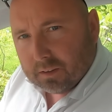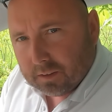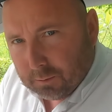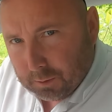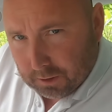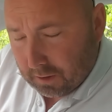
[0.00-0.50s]

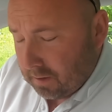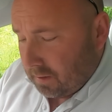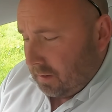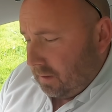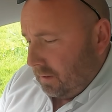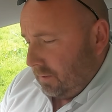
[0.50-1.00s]
Here we are in
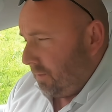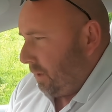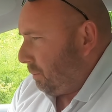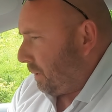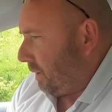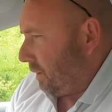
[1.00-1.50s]
a
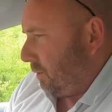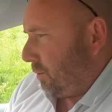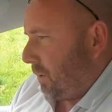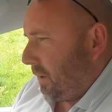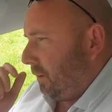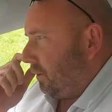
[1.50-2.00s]
lovely part
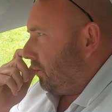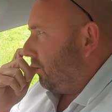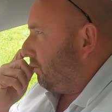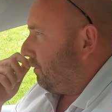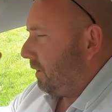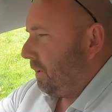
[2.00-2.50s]
of Wales,
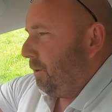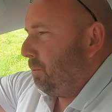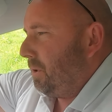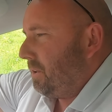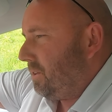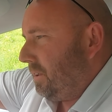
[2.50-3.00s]
very
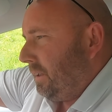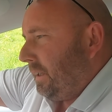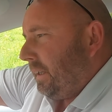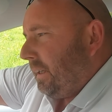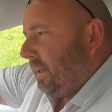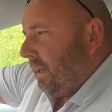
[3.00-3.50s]
pretty.
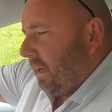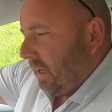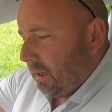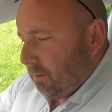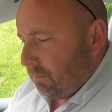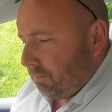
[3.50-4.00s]

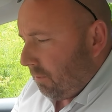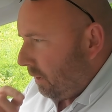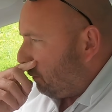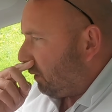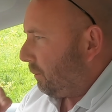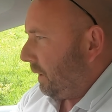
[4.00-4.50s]

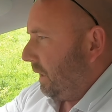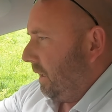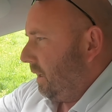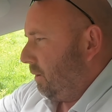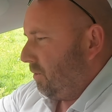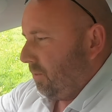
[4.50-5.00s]
Right, what did we
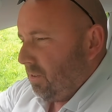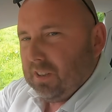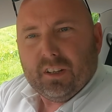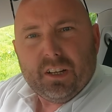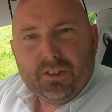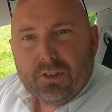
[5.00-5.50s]
get? That was
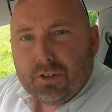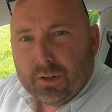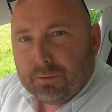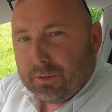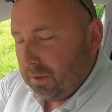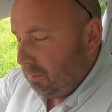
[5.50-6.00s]
obviously an easy
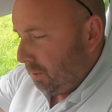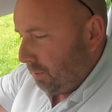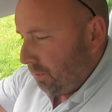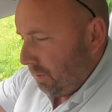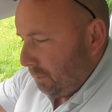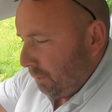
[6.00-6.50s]
trip for the
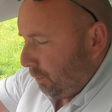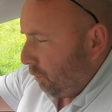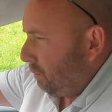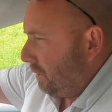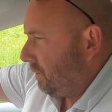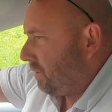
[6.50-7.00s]
Model 3
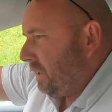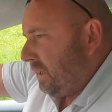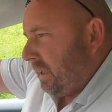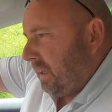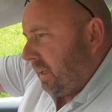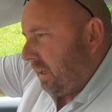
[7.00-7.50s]
Performance.
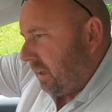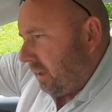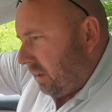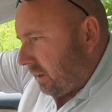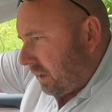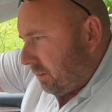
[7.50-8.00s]

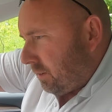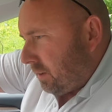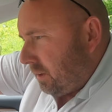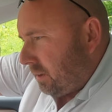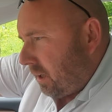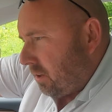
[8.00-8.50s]
I
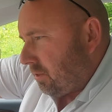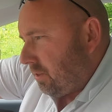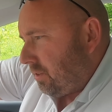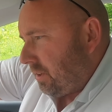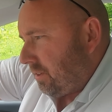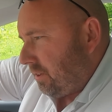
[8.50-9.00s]
covered
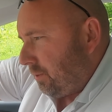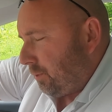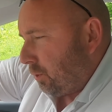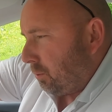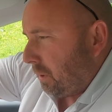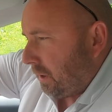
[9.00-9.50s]

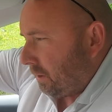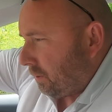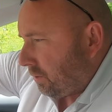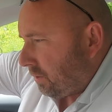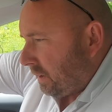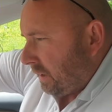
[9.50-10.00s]
164
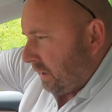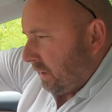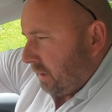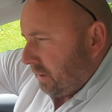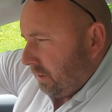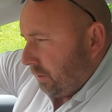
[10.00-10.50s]
miles,
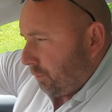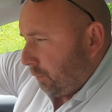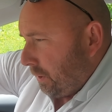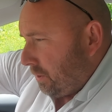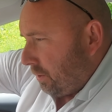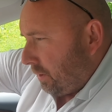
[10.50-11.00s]
used
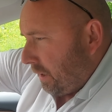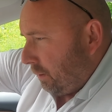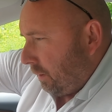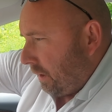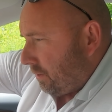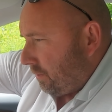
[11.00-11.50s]
42
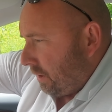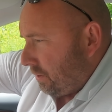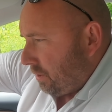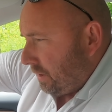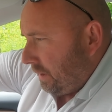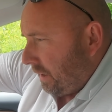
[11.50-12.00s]
kilowatt hours of
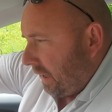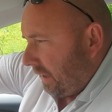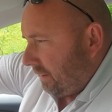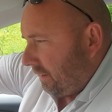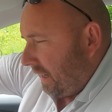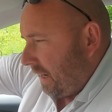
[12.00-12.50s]
energy,
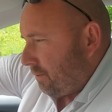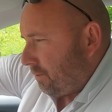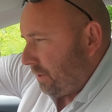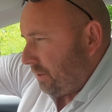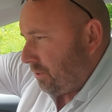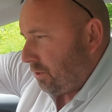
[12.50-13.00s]
and I
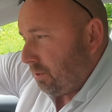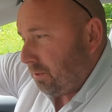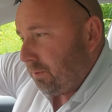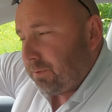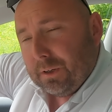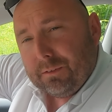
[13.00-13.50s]
averaged
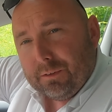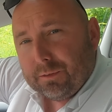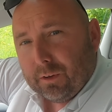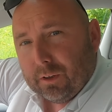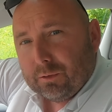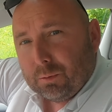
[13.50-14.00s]

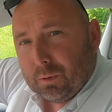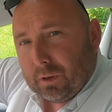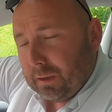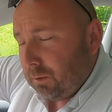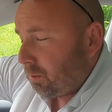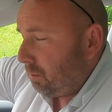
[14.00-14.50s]
255
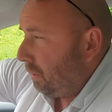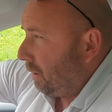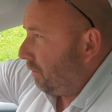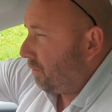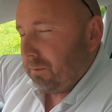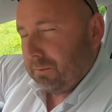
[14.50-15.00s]
watt hours per
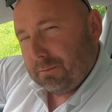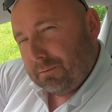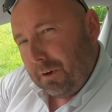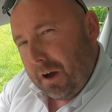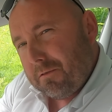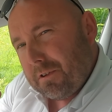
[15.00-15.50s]
mile,
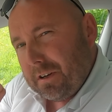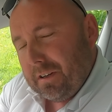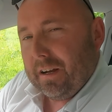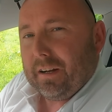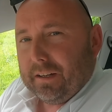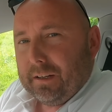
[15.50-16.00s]
very
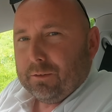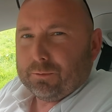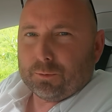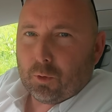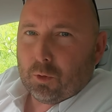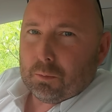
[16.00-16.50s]
nearly
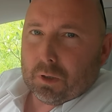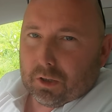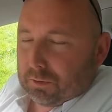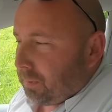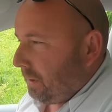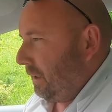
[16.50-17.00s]
4
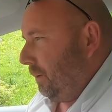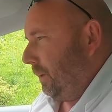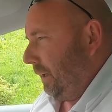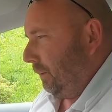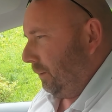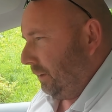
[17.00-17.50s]
miles per
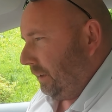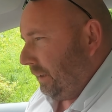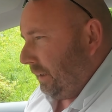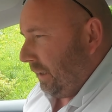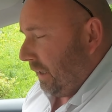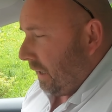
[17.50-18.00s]
kilowatt
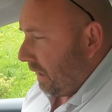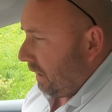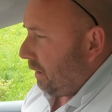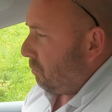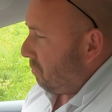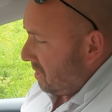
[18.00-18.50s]

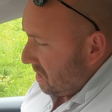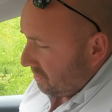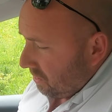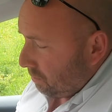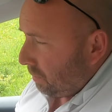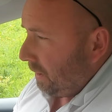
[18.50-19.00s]
hour,
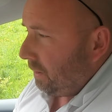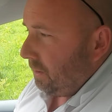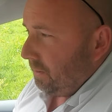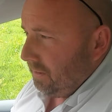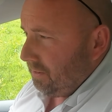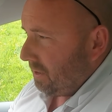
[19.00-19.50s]
which is pretty
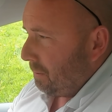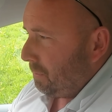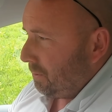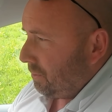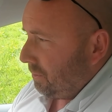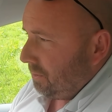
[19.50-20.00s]
good. These
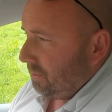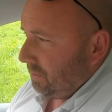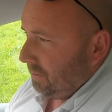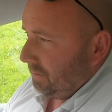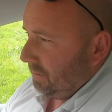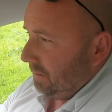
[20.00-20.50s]

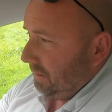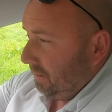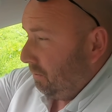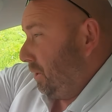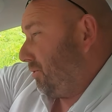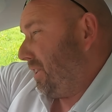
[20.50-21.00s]
temperatures
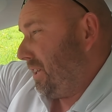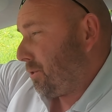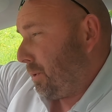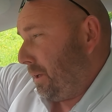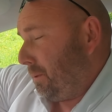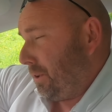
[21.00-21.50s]
well, it's reading
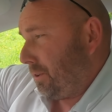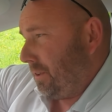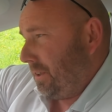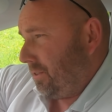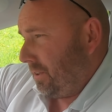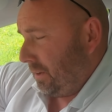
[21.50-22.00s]
21
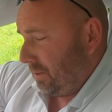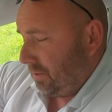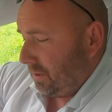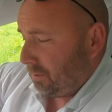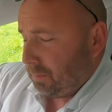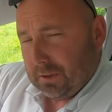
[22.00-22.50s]
degrees
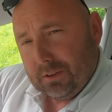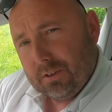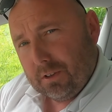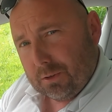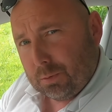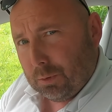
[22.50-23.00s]
Celsius, but these
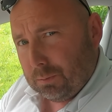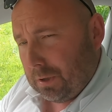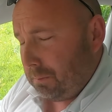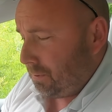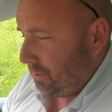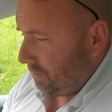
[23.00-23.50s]
nice warm
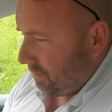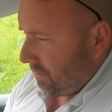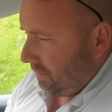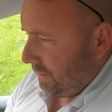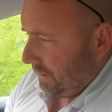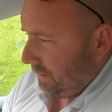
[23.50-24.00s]
temperatures are
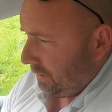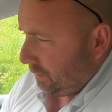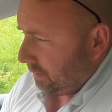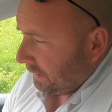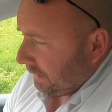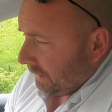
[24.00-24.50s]

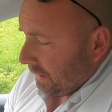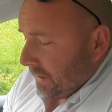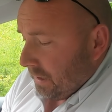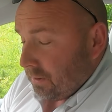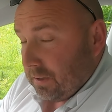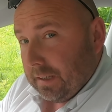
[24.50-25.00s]
ideal
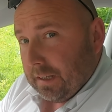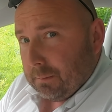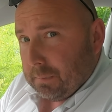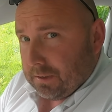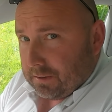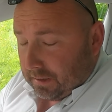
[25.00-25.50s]
to get
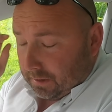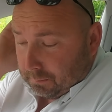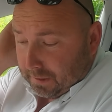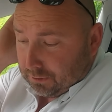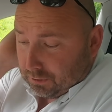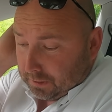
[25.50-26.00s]
the best out of the
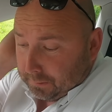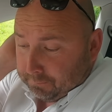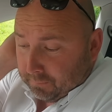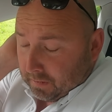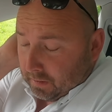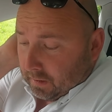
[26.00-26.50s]
battery.
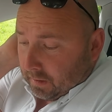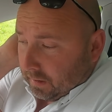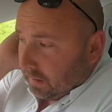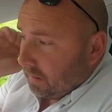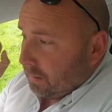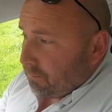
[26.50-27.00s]

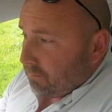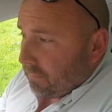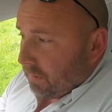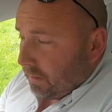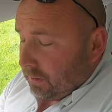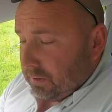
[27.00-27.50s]

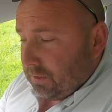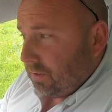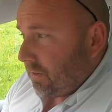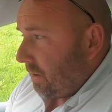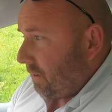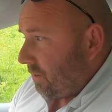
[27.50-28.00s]
I
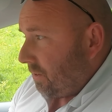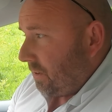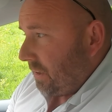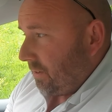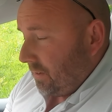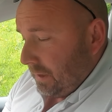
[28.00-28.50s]
used
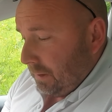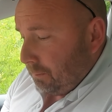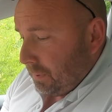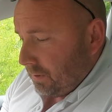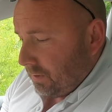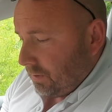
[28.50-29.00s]

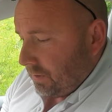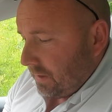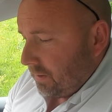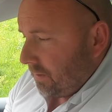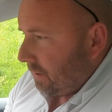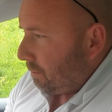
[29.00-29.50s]

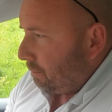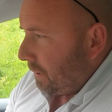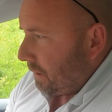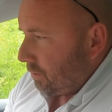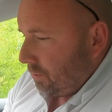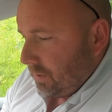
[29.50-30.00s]
60% of the
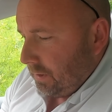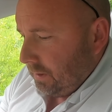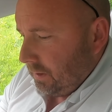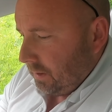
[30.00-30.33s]
battery,